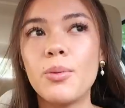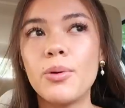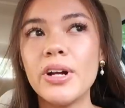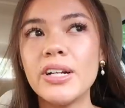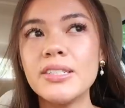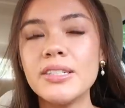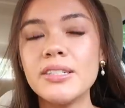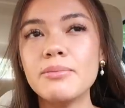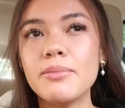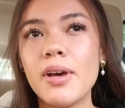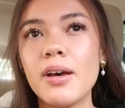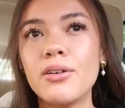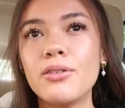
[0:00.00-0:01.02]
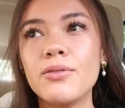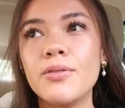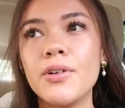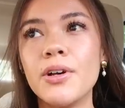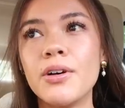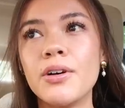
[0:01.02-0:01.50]
Randy
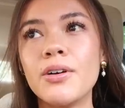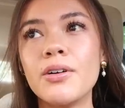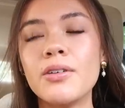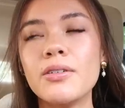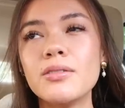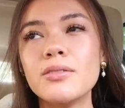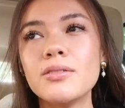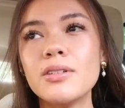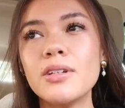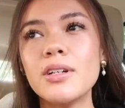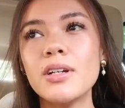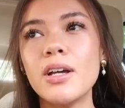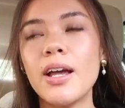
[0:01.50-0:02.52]
Melville,